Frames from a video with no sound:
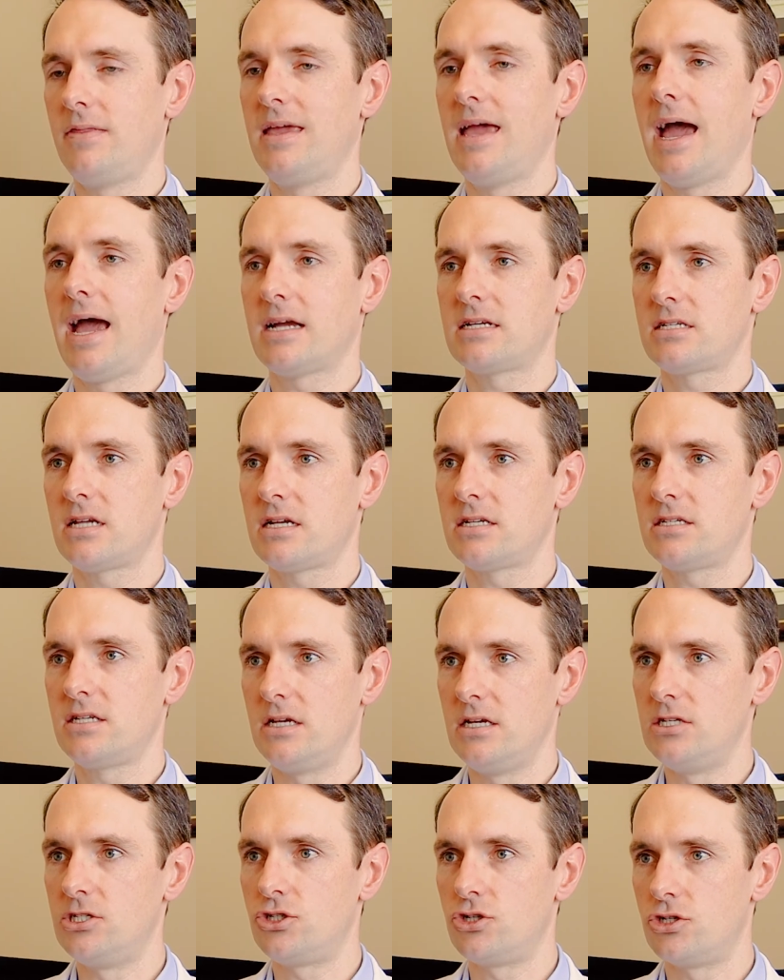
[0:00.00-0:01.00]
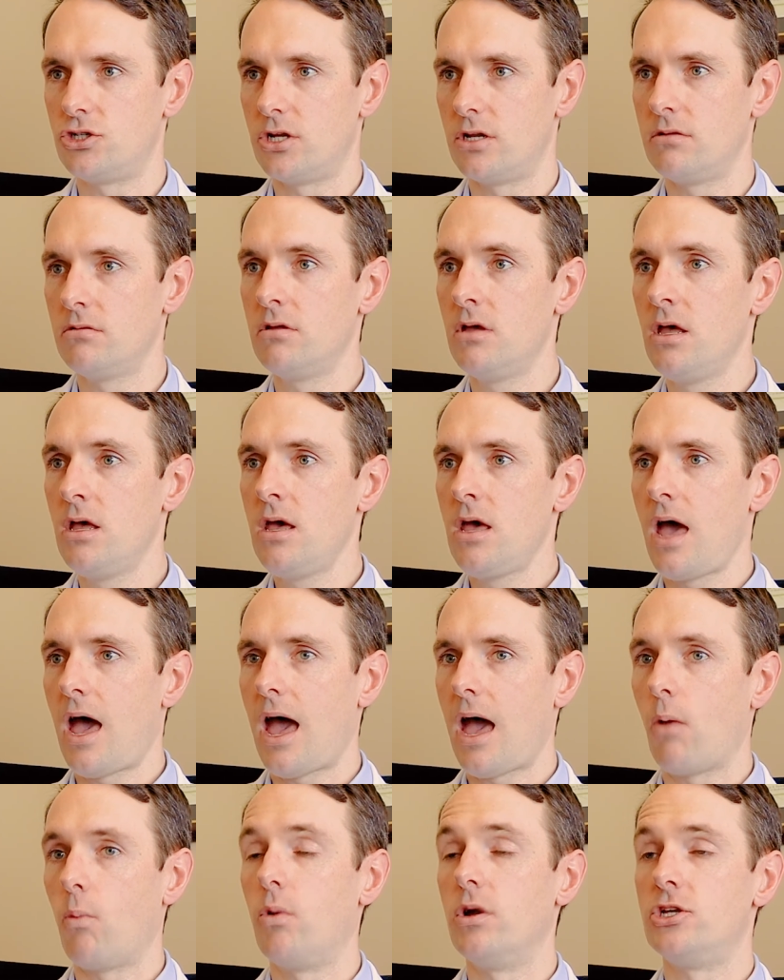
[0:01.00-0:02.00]
the excess estrogen,
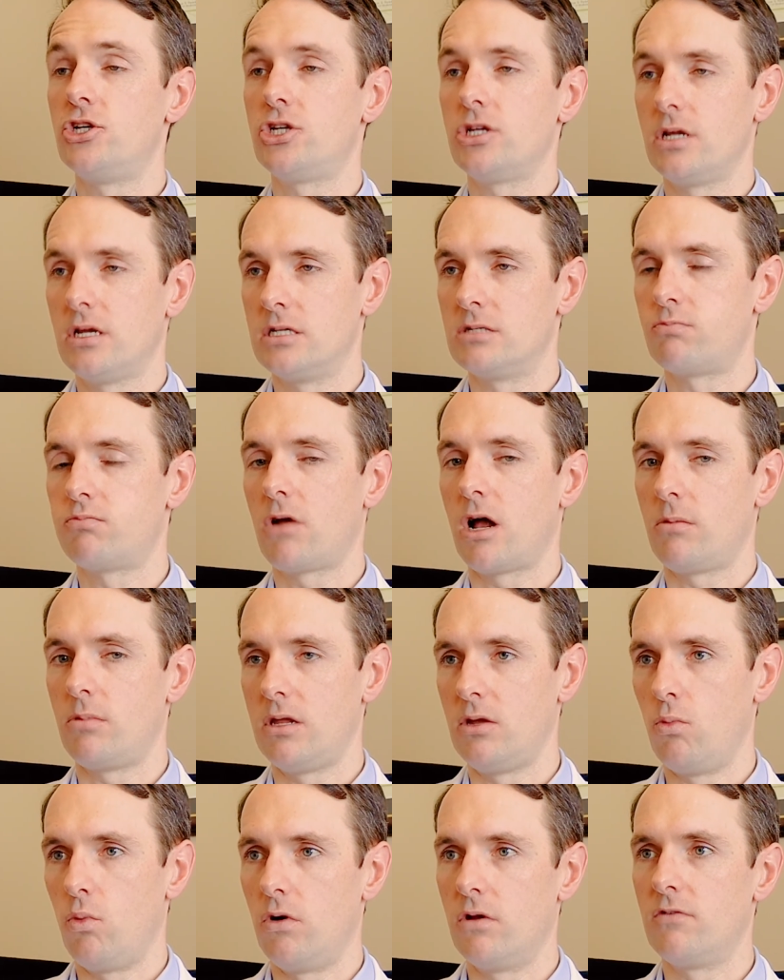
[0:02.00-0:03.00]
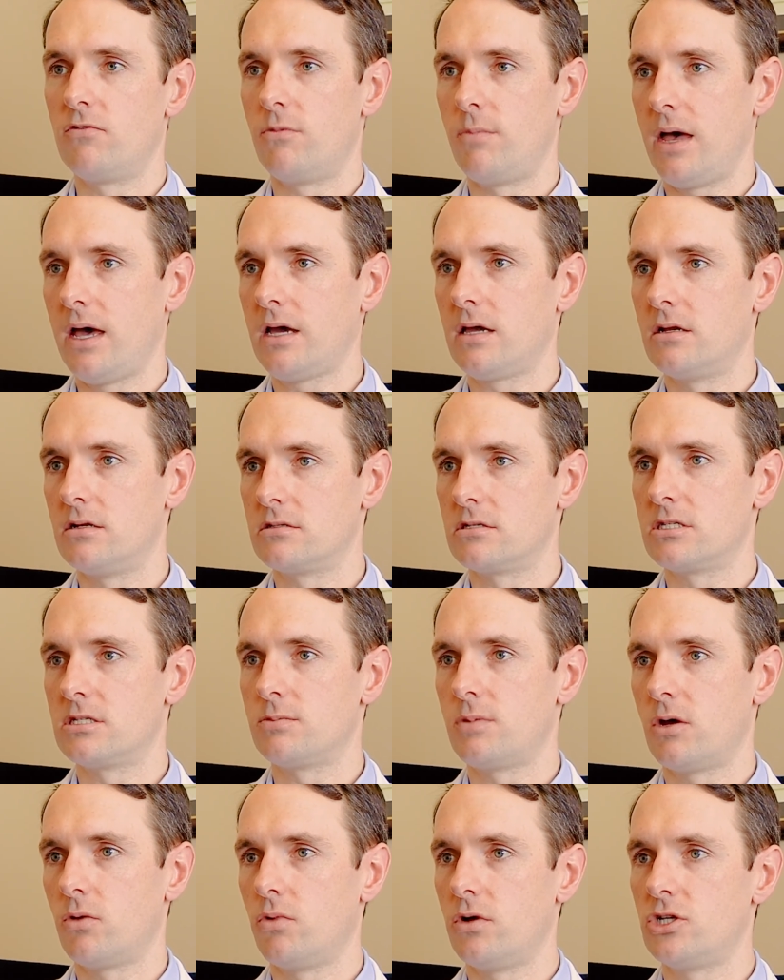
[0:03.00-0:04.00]
which is probably one of the mechanisms
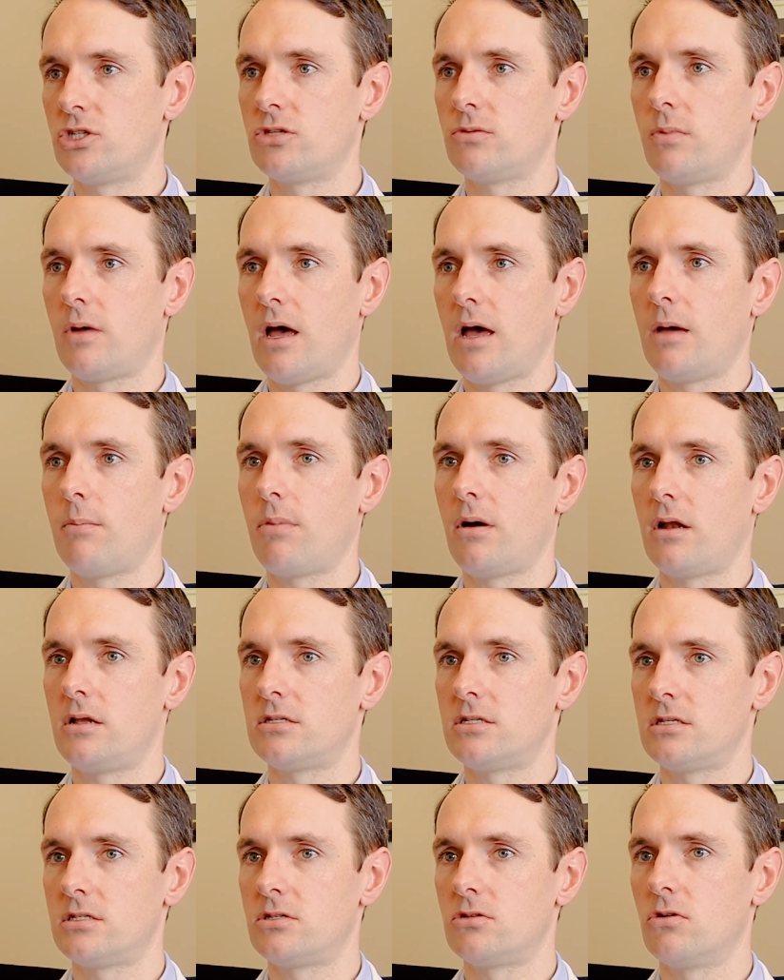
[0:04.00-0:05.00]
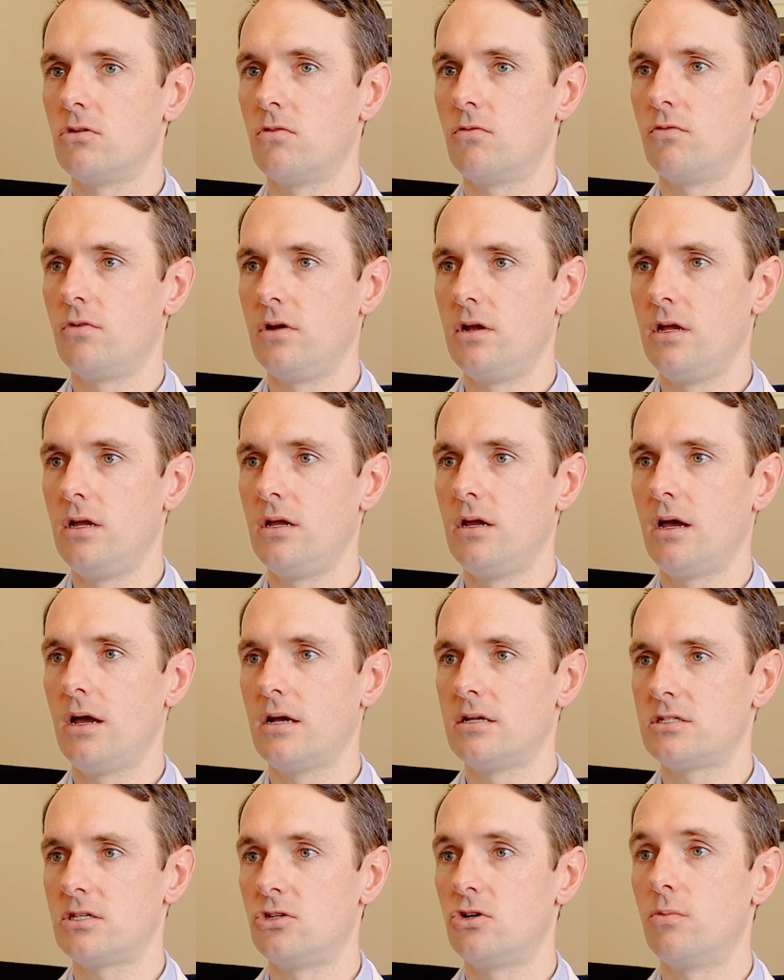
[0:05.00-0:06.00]
by which polycystic ovary
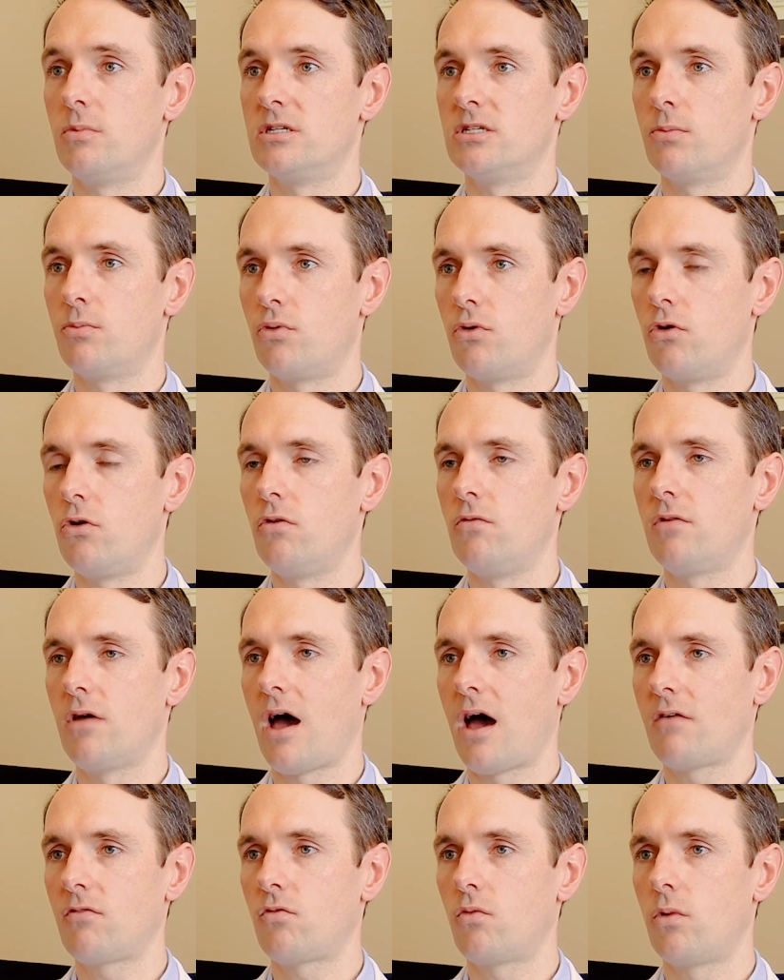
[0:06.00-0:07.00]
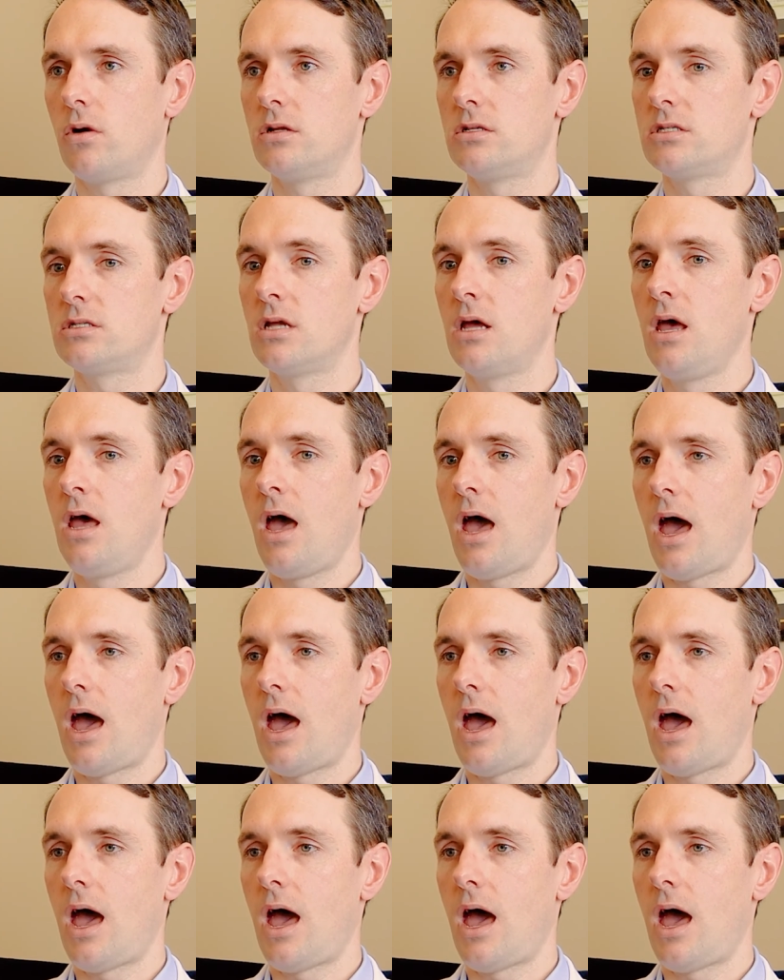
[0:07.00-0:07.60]
syndrome is improved afterwards,